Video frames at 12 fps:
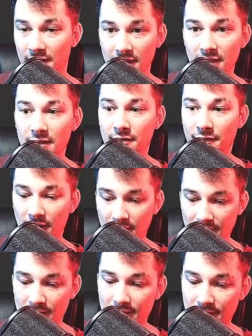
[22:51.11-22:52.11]
This is
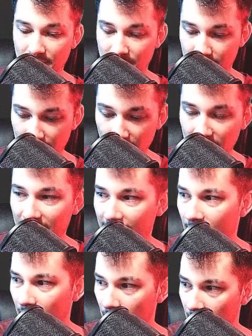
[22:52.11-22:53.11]
fucking very
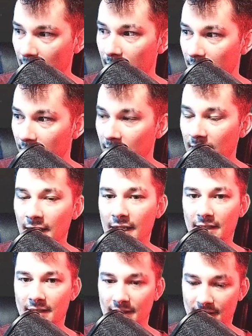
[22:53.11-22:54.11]
clear
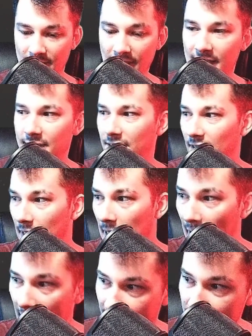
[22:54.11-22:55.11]
and concise
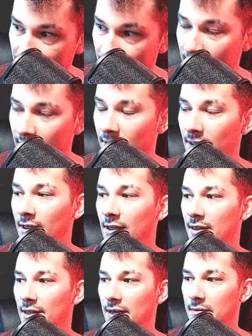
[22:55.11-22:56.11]
lines
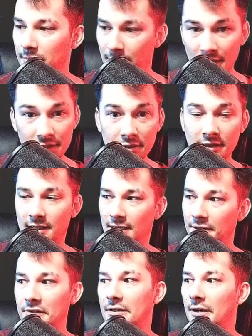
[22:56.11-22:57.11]
that Blizzard and
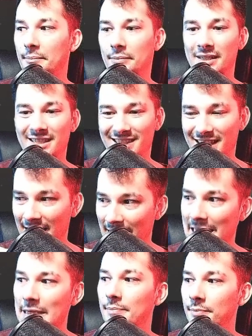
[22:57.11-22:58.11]
other companies
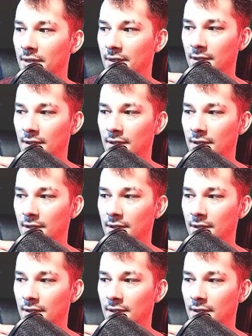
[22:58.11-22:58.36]
keep